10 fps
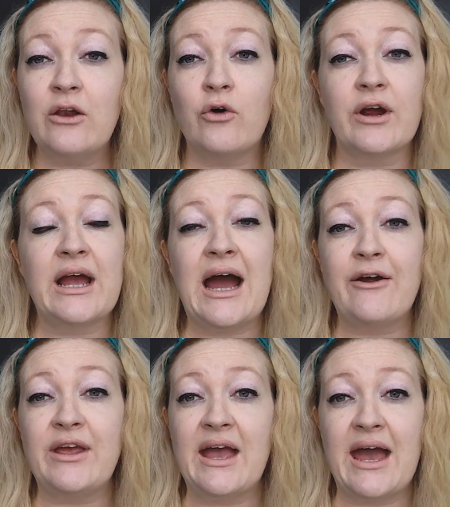or
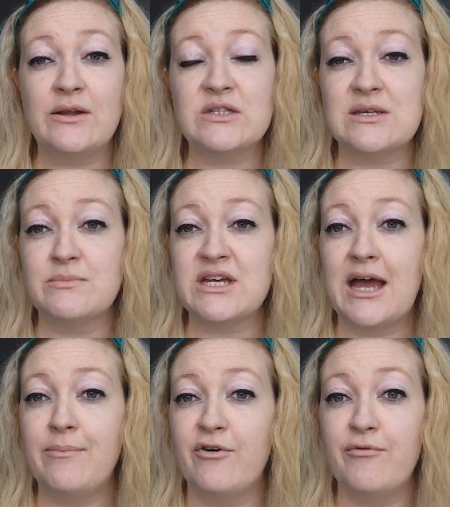carrying out some
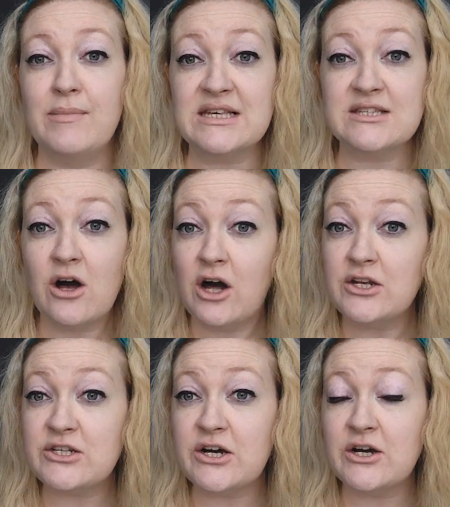type of
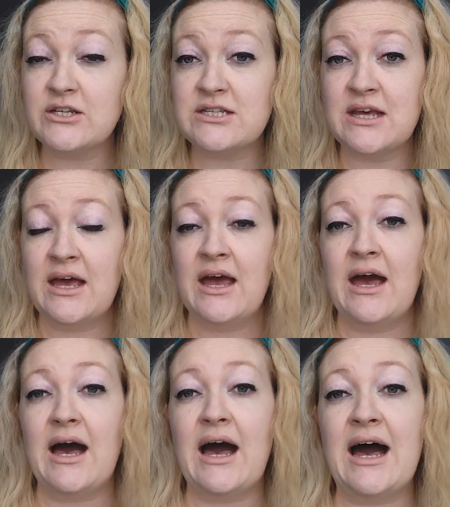misconduct,
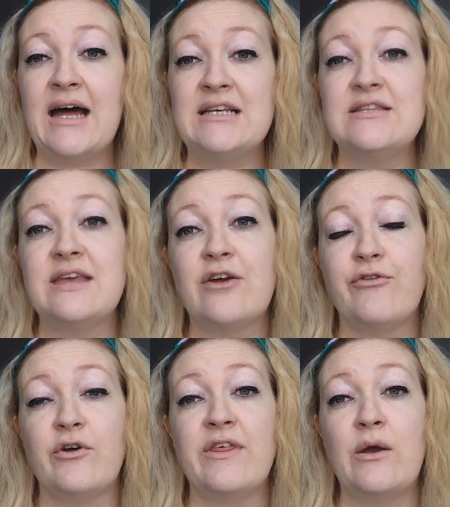and
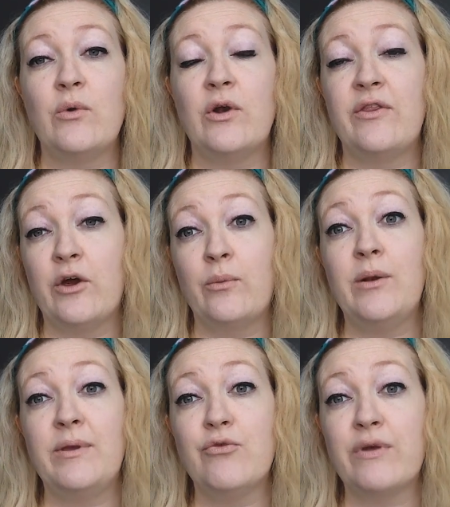therefore there will
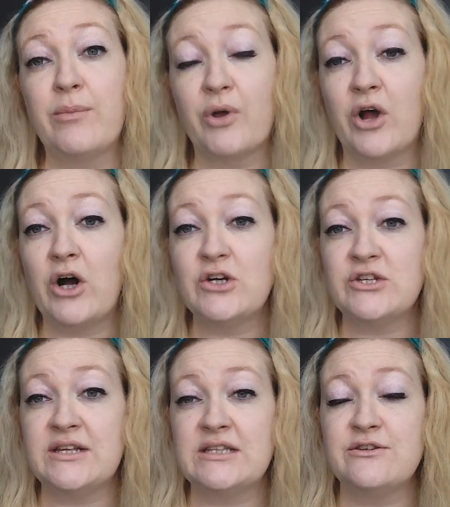be
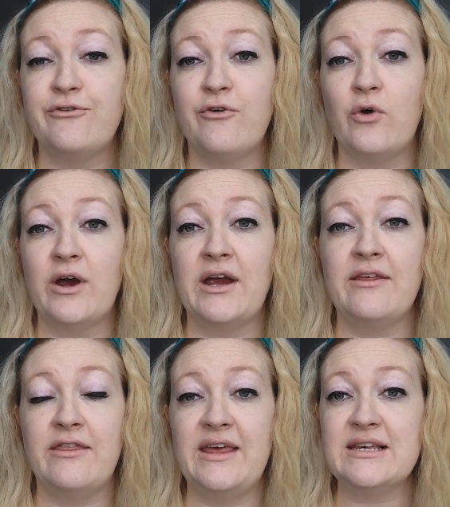repercussions for
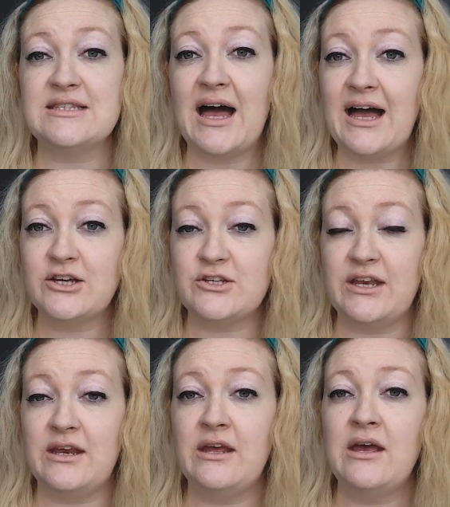this
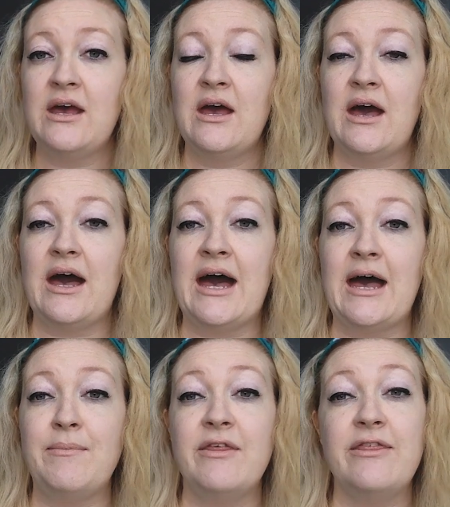action.
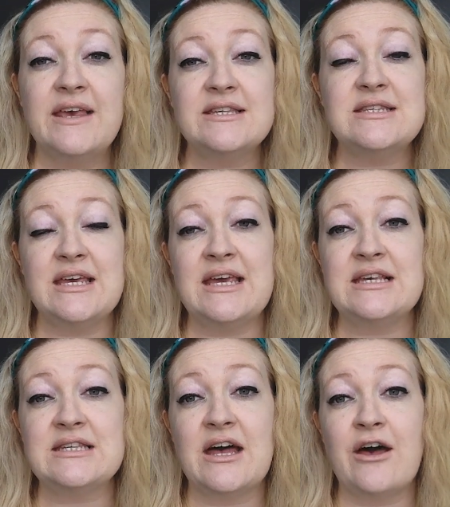This
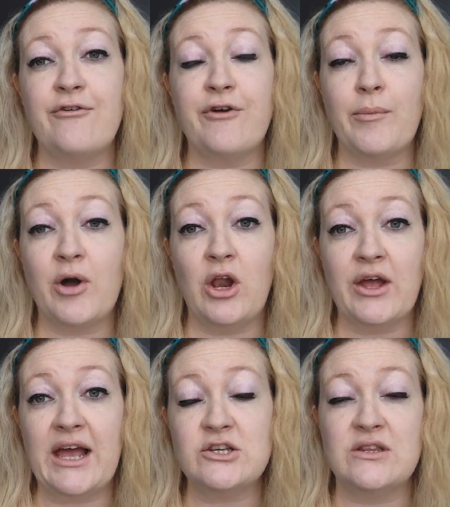is a verb
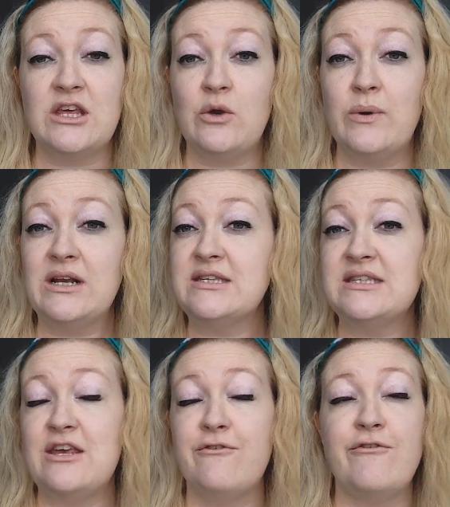collocation that you will
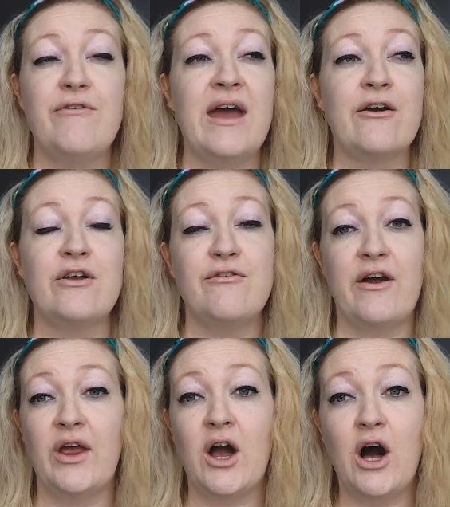see very,
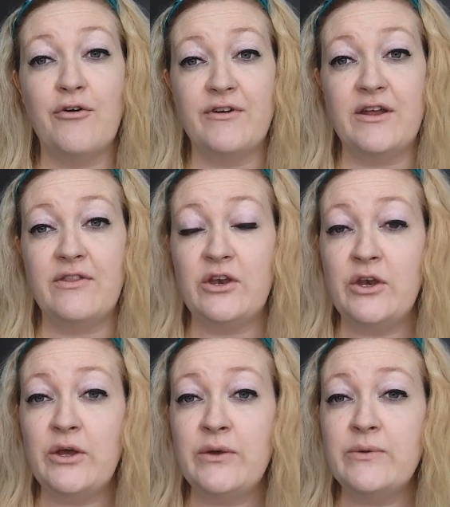very often in the
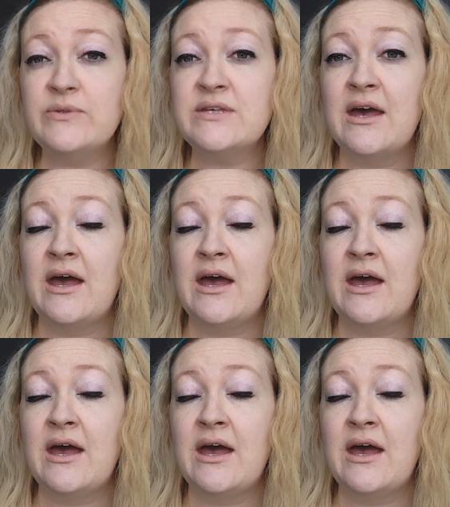news,